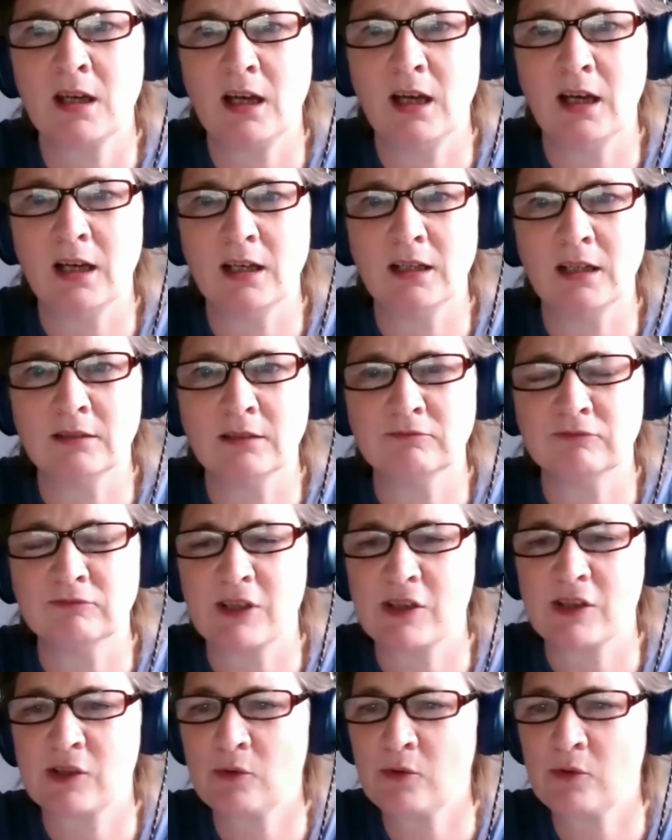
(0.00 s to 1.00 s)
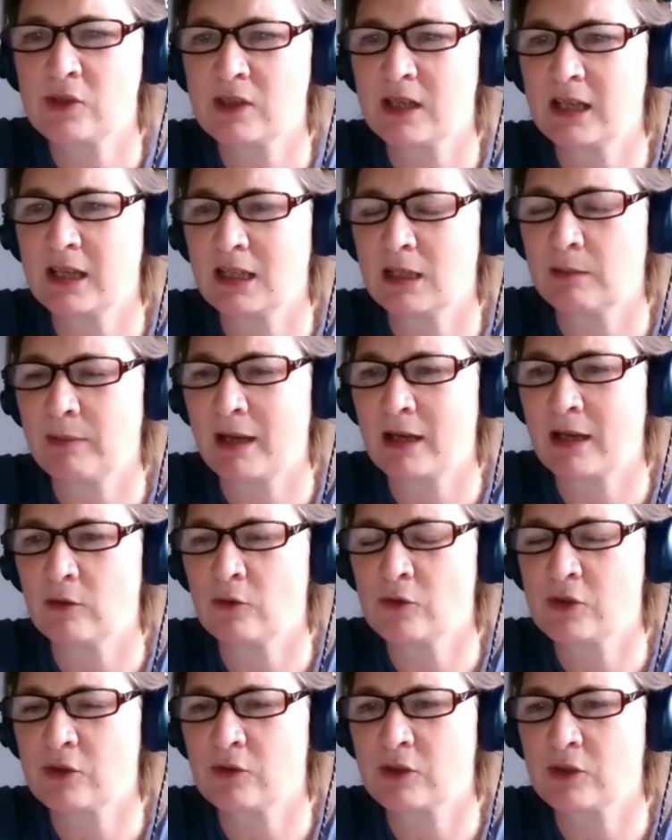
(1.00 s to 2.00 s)
um, resourcing and about
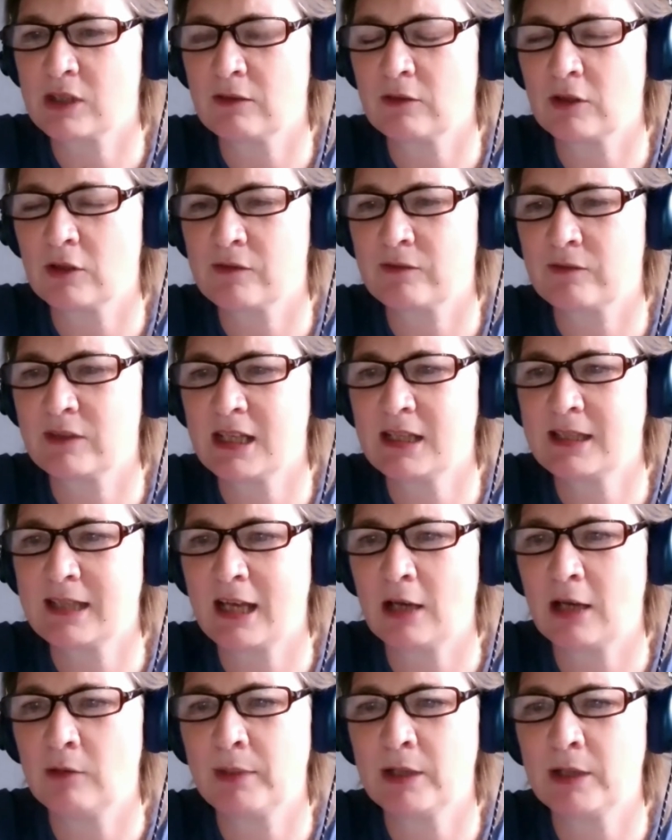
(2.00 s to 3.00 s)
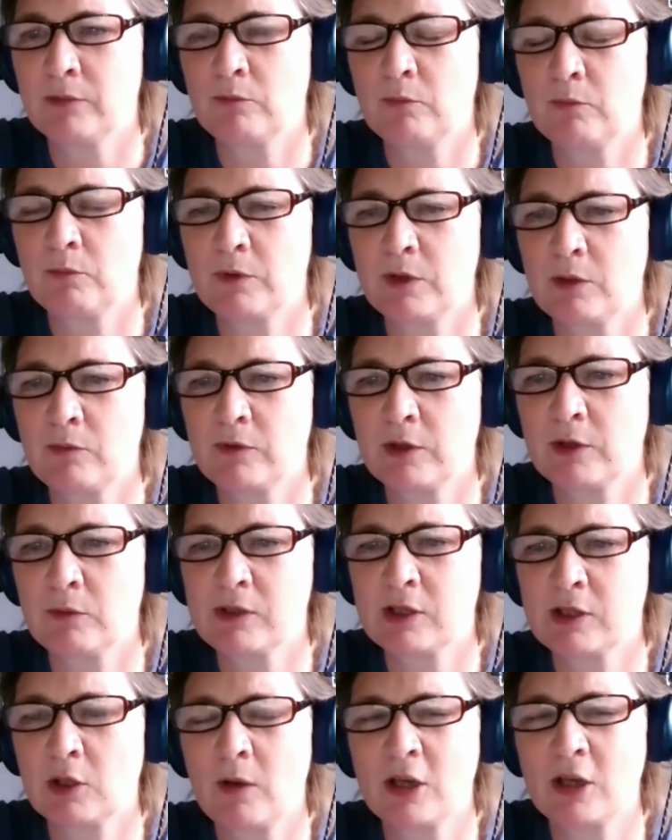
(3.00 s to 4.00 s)
all sorts of, of detail. But th there
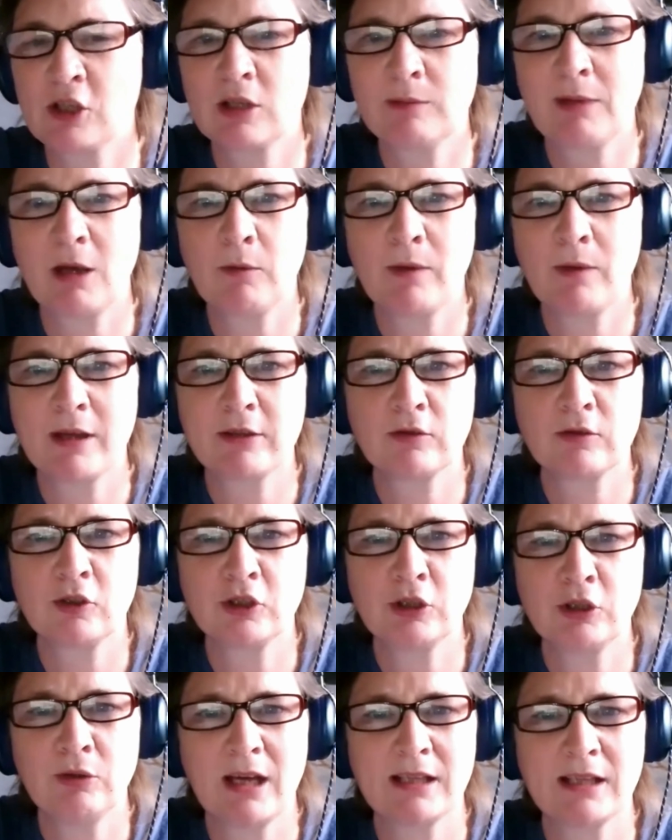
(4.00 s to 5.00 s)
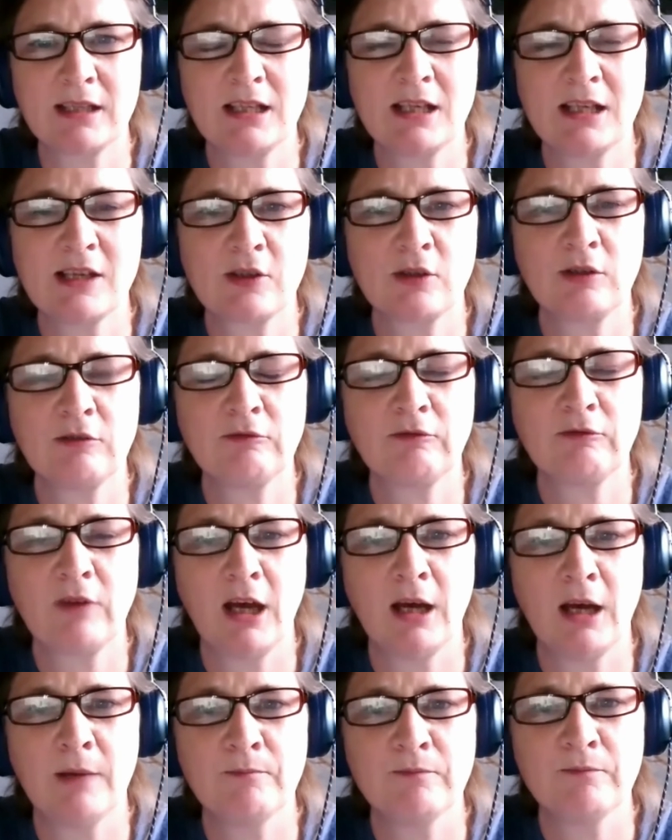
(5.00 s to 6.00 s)
was a question about whether or not you had any sort of
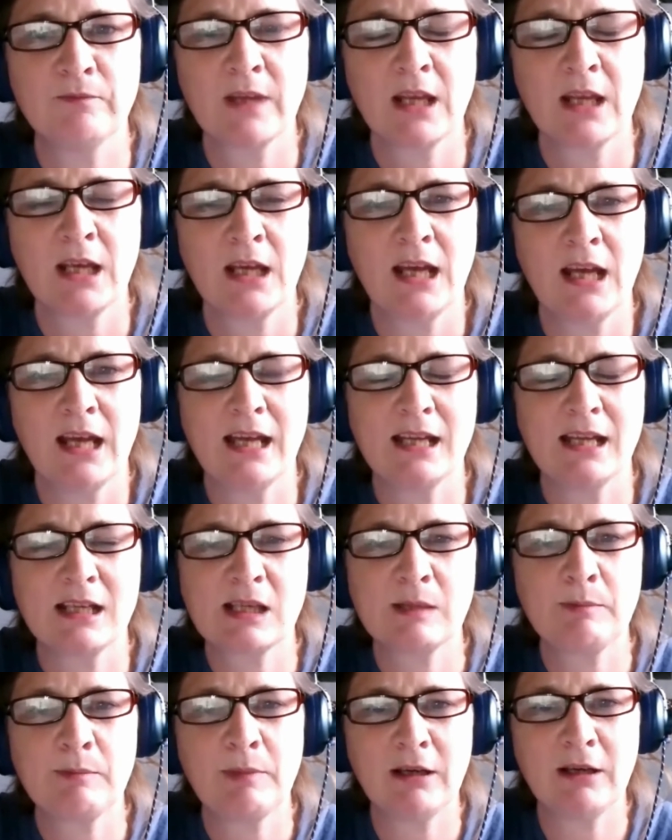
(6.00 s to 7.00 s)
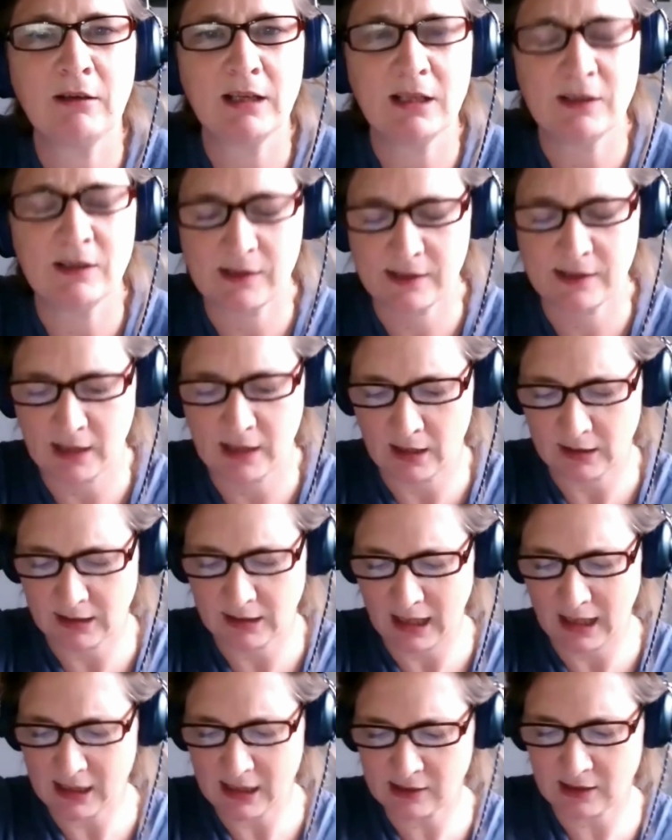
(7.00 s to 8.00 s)
um, experience, uh,
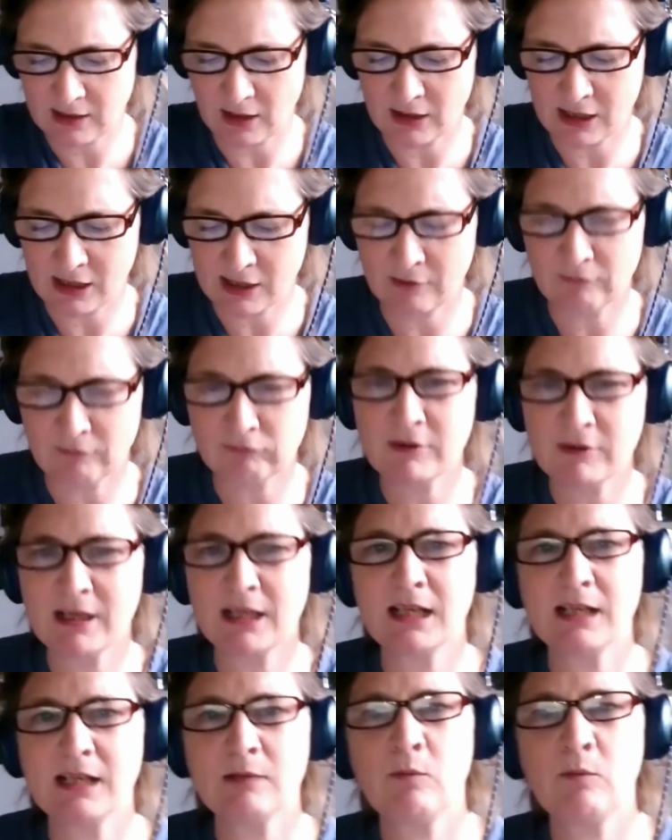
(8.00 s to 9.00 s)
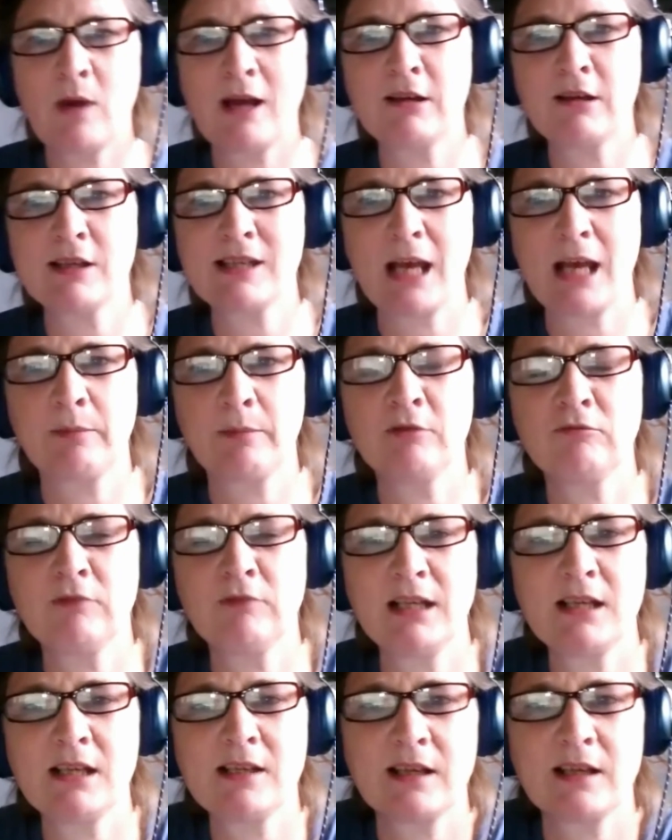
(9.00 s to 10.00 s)
case studies of really where it's happened
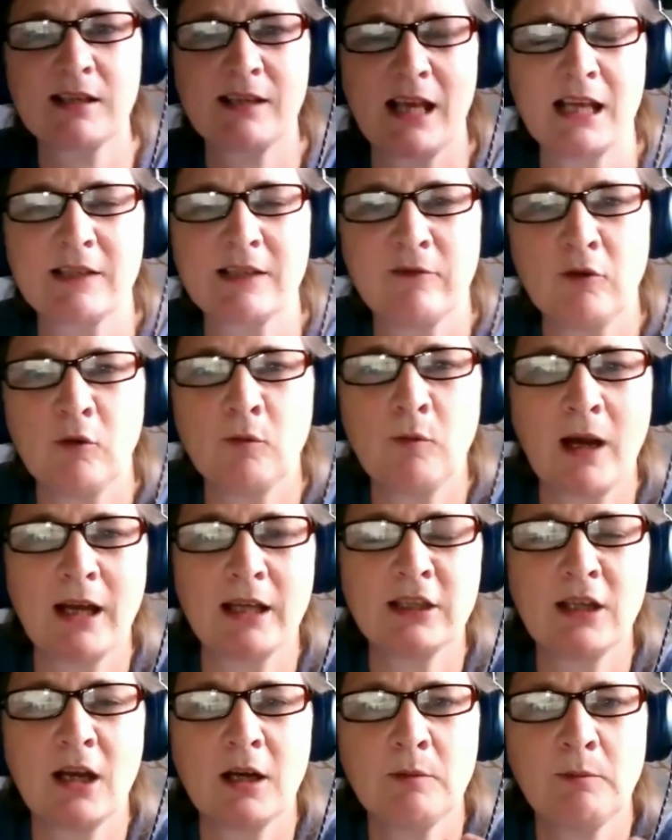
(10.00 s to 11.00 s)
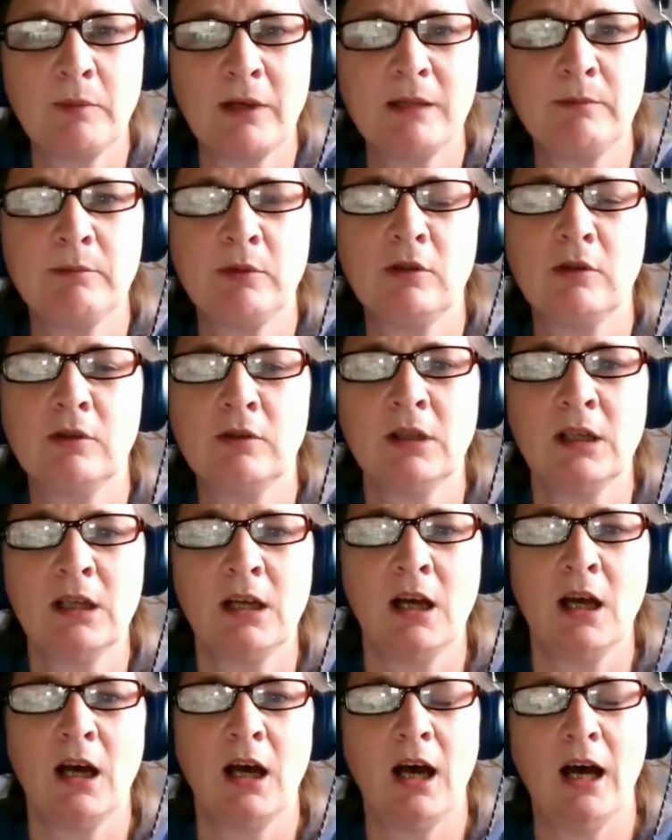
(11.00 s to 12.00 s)
really successful, where young people
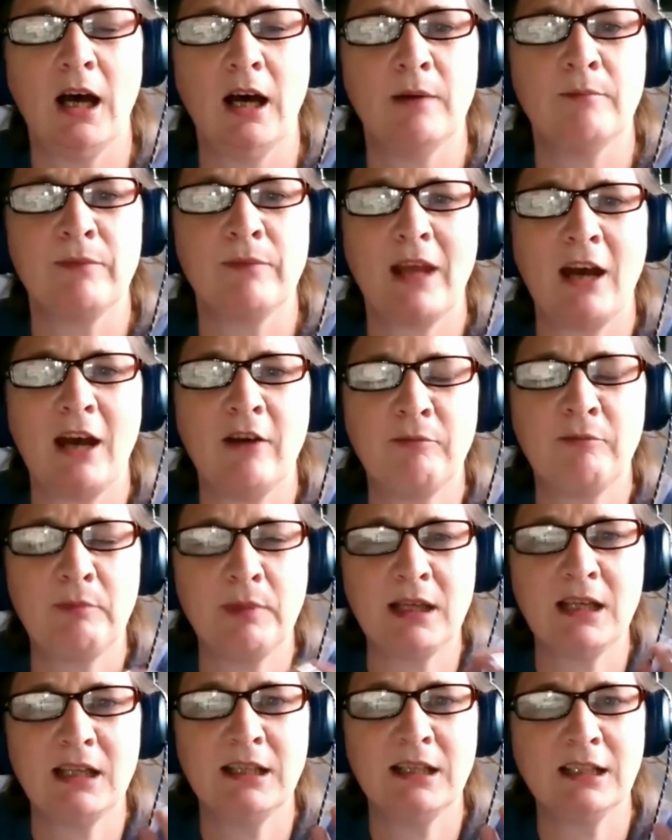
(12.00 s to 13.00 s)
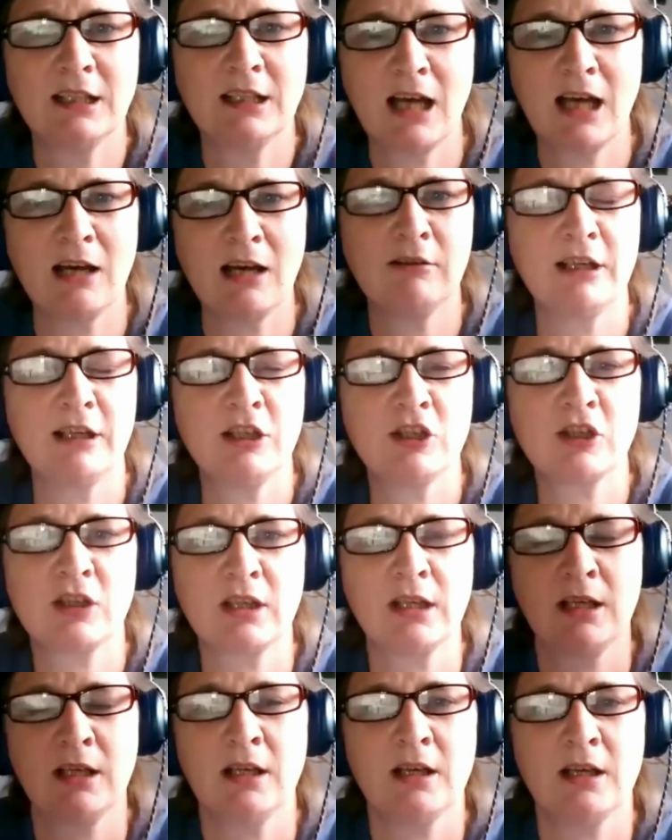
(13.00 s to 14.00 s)
um, have been encouraged
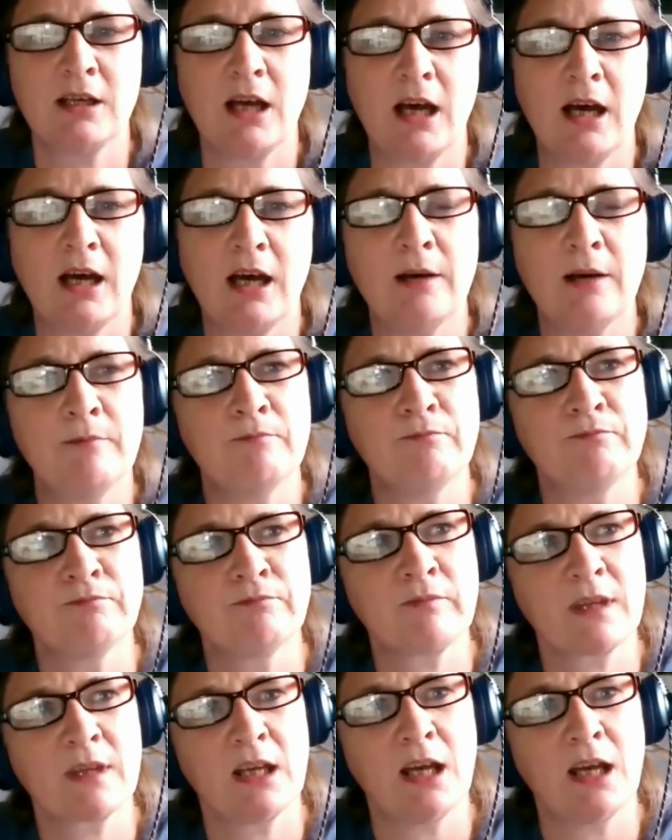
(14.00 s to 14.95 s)
um,